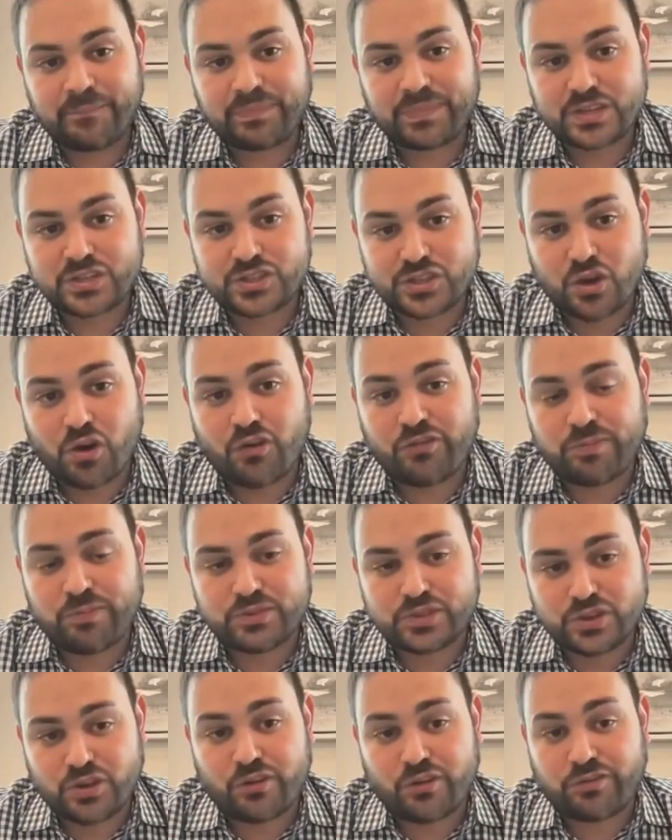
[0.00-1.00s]

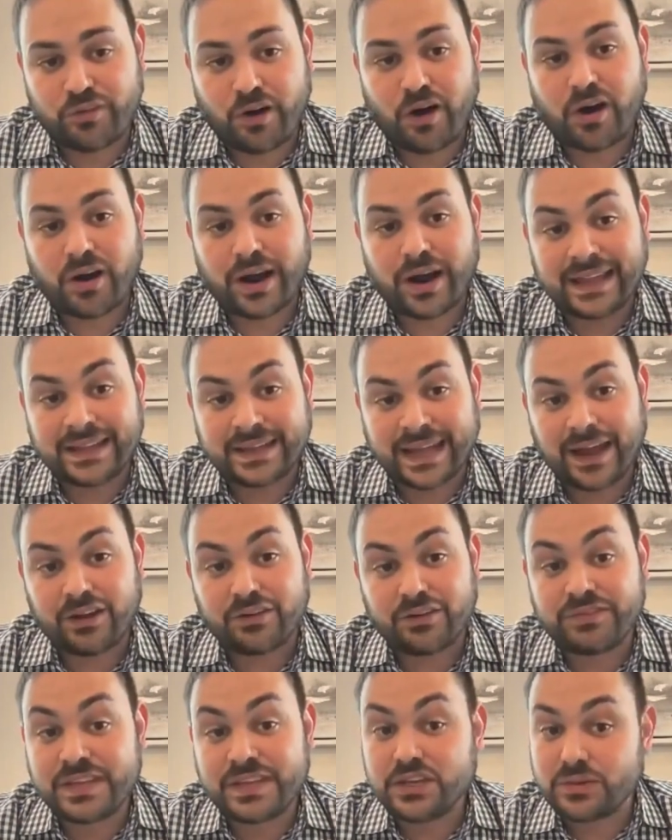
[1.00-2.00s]
so far, a lot
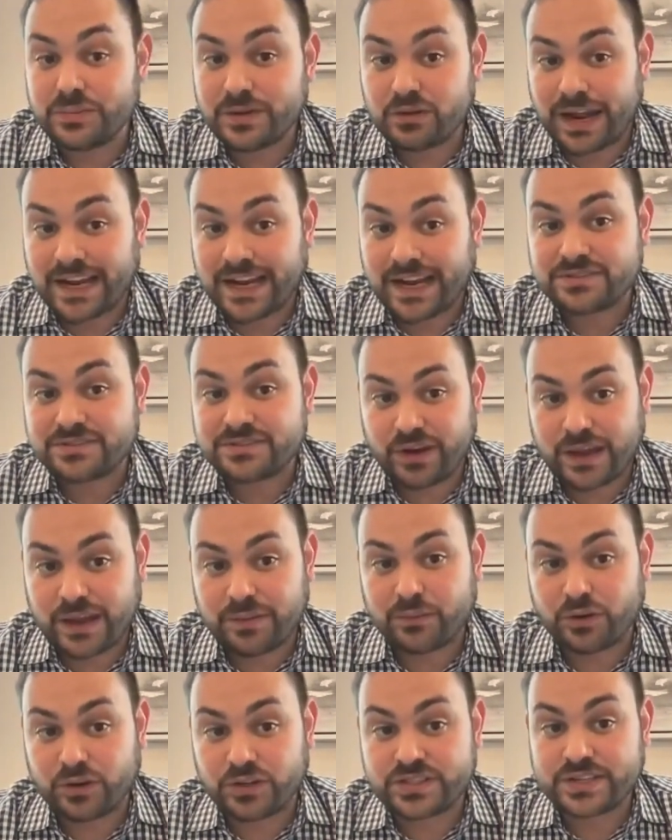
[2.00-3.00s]
of the human rights
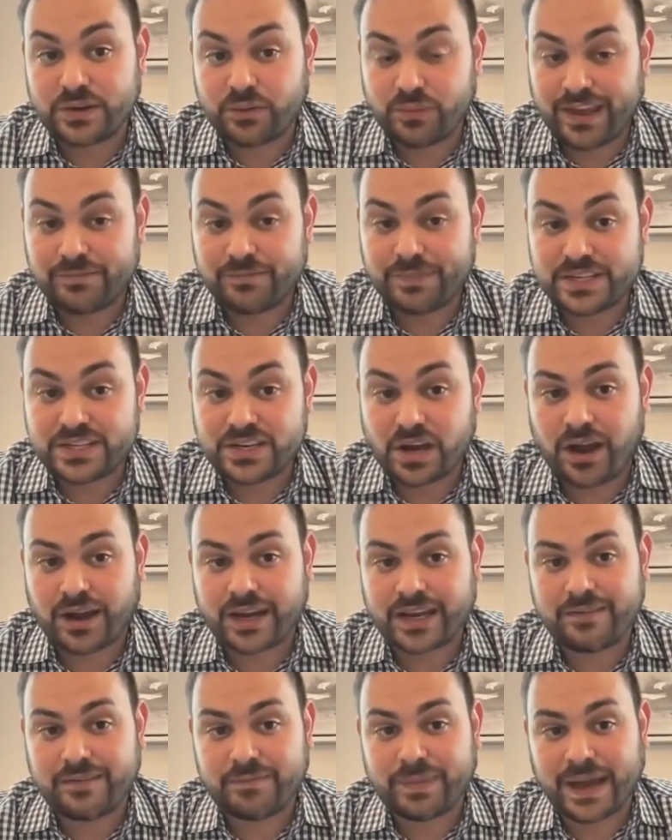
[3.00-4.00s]
frameworks that we have been
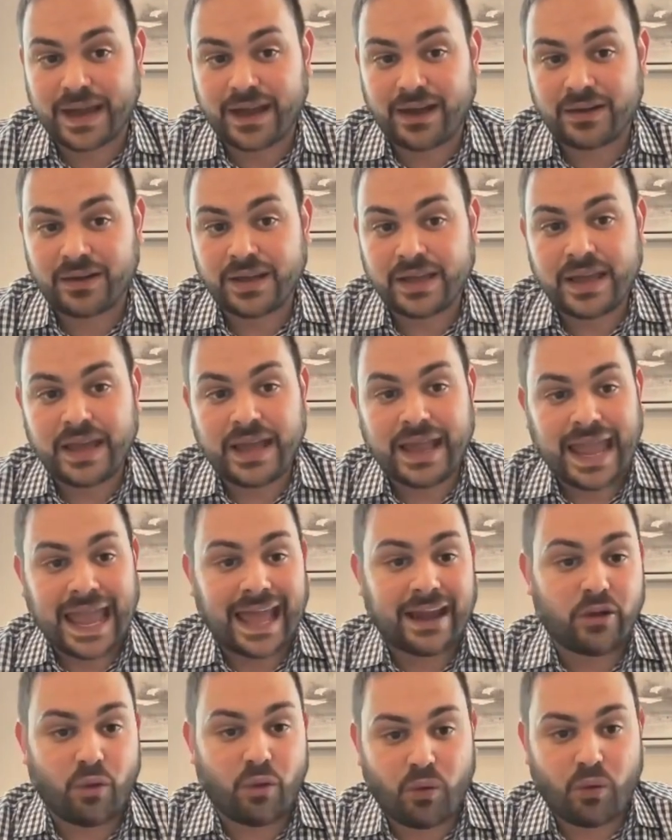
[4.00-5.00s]
talking about
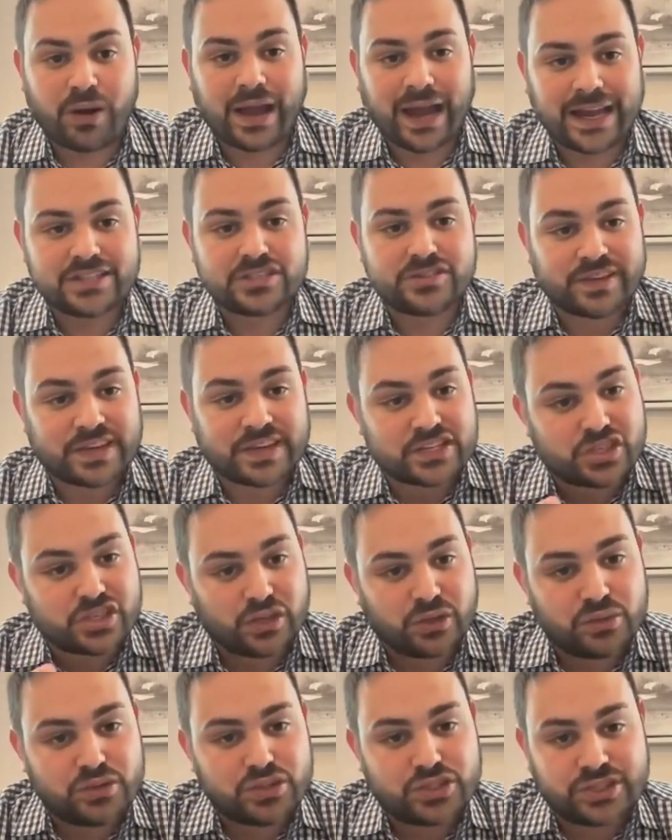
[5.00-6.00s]
had all kinds of
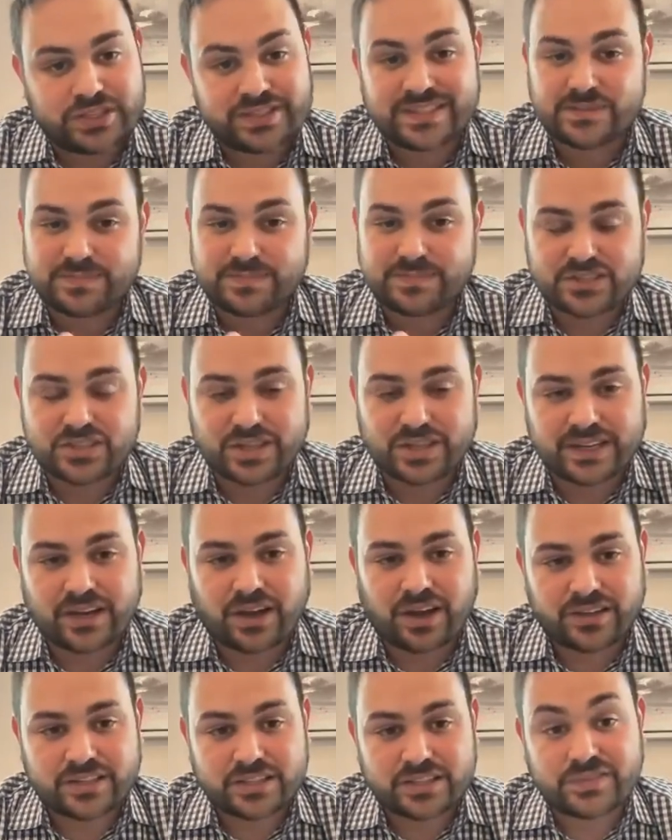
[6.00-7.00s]
exclusions, especially in the
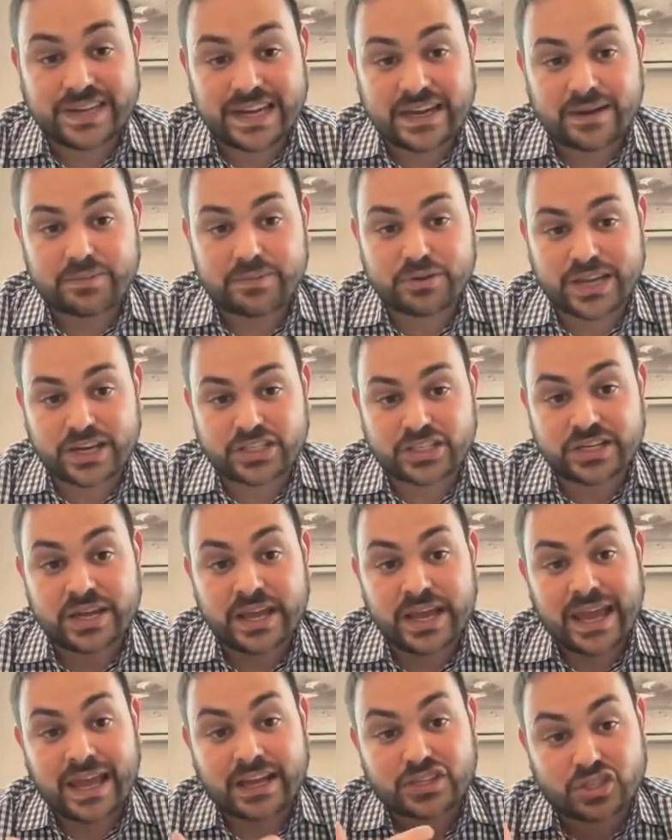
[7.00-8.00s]
context of data protection,
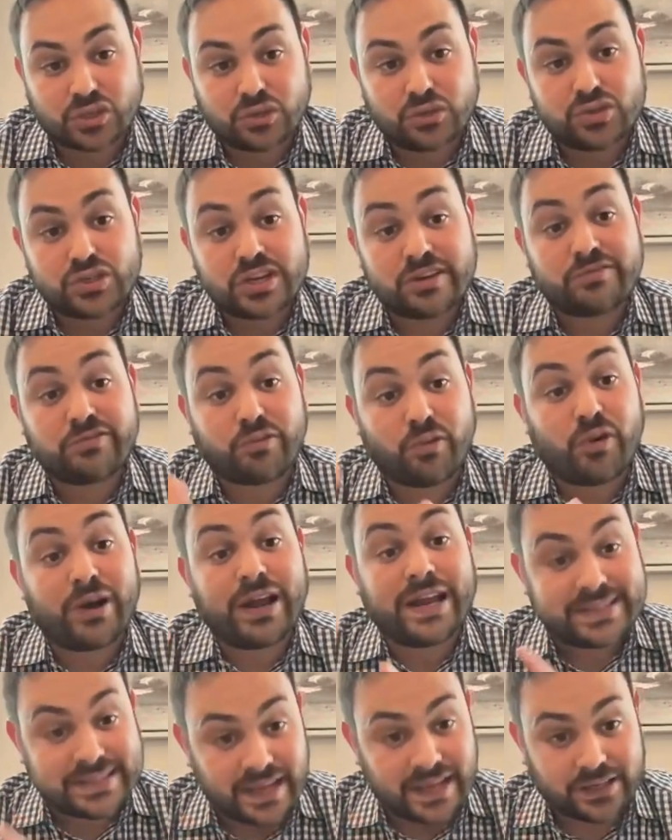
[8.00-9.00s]
exclusion for
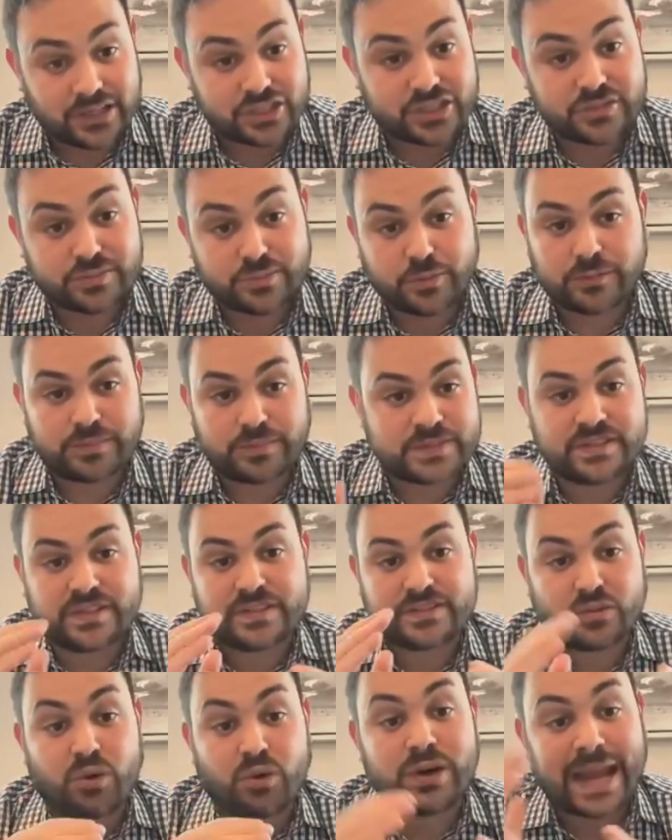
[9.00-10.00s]
intelligence purposes
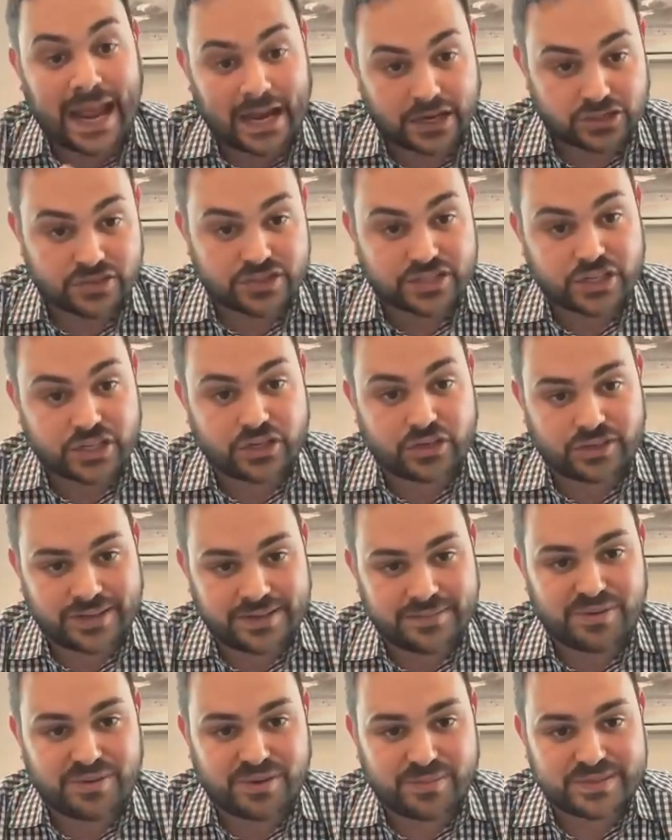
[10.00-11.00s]
or national security
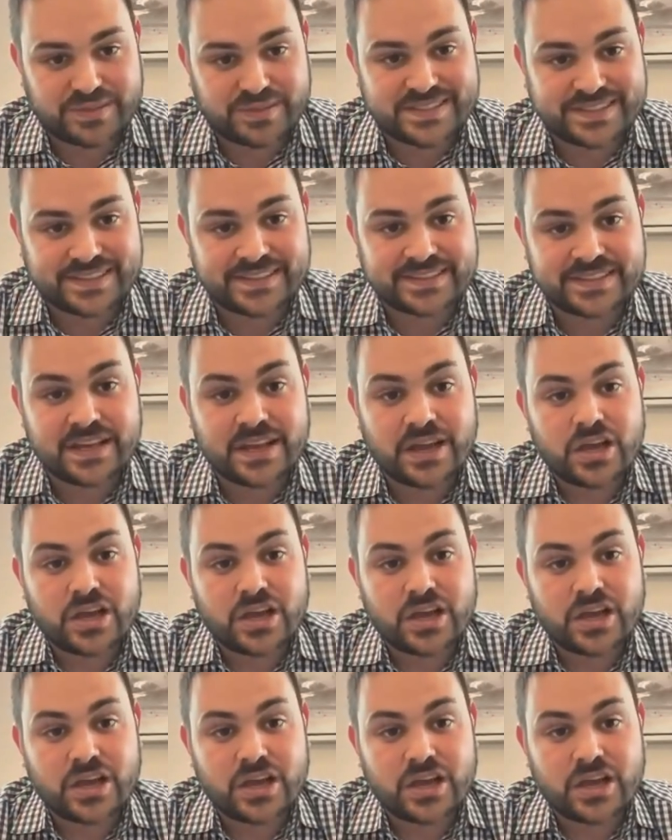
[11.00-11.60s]
purposes.